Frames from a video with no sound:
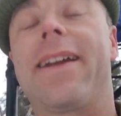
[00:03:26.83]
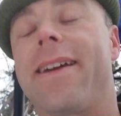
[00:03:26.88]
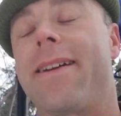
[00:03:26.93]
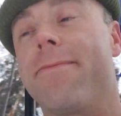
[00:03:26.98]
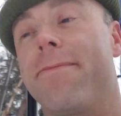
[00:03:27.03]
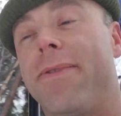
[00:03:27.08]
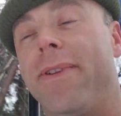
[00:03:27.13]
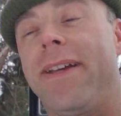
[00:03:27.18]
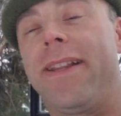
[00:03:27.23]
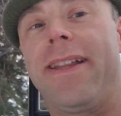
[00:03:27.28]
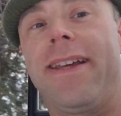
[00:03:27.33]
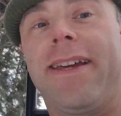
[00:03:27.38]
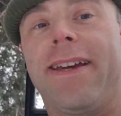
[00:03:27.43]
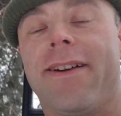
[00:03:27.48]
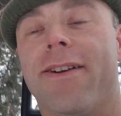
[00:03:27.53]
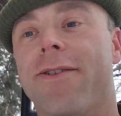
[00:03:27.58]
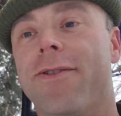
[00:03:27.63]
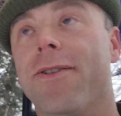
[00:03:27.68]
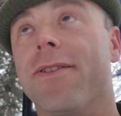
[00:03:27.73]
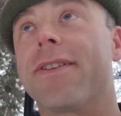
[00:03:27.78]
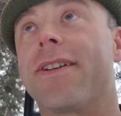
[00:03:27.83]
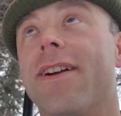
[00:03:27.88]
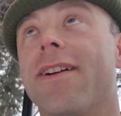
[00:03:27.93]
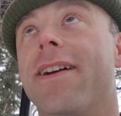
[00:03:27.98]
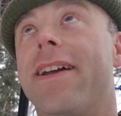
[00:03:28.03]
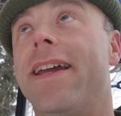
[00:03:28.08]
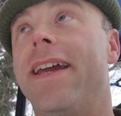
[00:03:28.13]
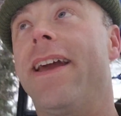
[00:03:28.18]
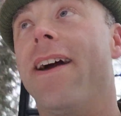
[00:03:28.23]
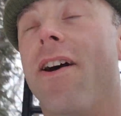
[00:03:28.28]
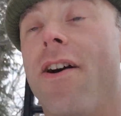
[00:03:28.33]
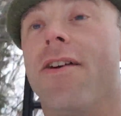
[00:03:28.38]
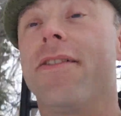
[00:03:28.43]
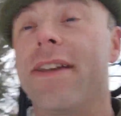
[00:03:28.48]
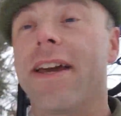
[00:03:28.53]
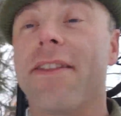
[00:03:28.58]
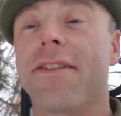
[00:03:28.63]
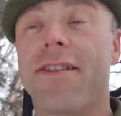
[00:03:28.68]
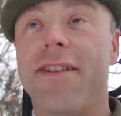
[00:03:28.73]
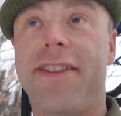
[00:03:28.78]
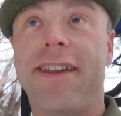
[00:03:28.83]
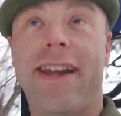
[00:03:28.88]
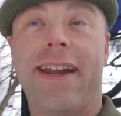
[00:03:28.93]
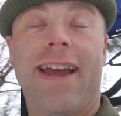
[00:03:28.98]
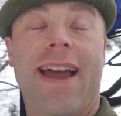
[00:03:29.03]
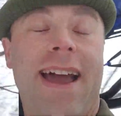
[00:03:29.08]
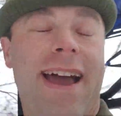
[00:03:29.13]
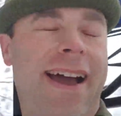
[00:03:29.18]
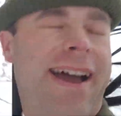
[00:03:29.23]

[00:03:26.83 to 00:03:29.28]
completely, cold turkey. Oh, and the other thing,